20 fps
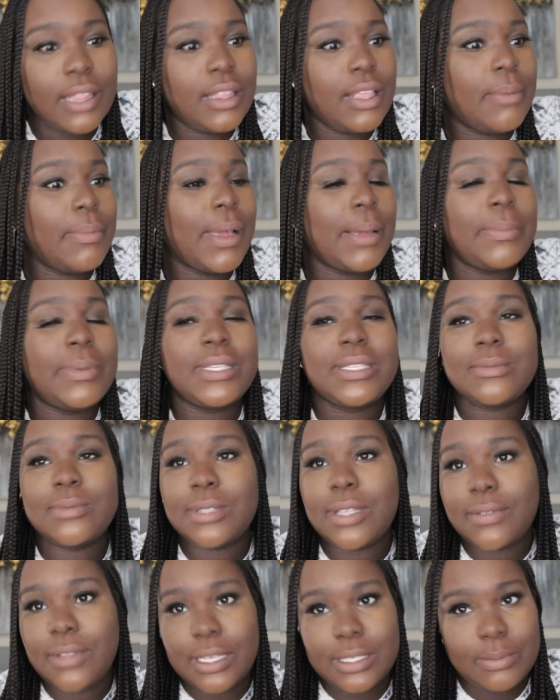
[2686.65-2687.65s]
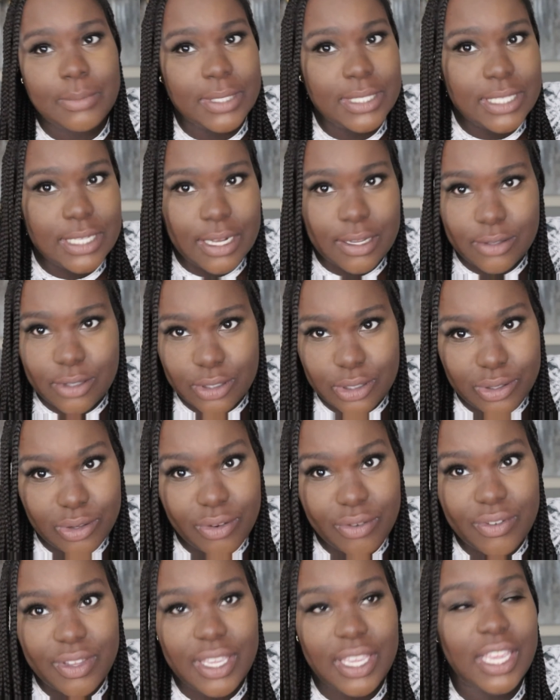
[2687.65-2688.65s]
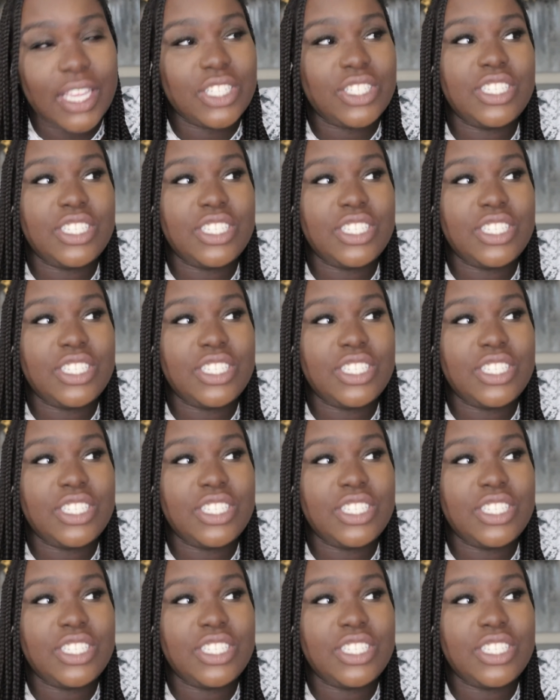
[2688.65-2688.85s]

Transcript: There might be some stuff that's missing out the story,